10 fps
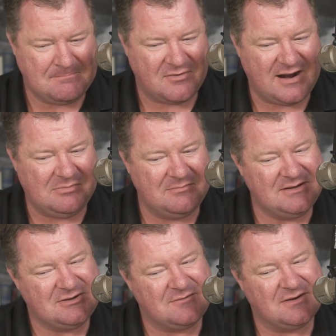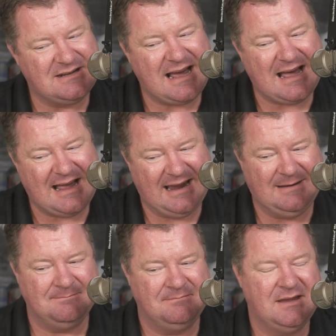Problem is, over
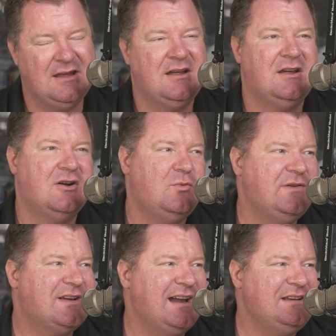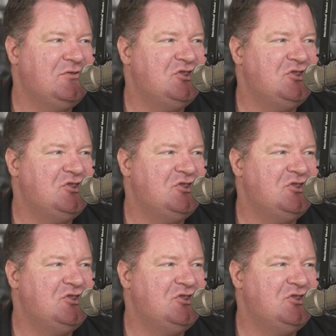time, we've kind of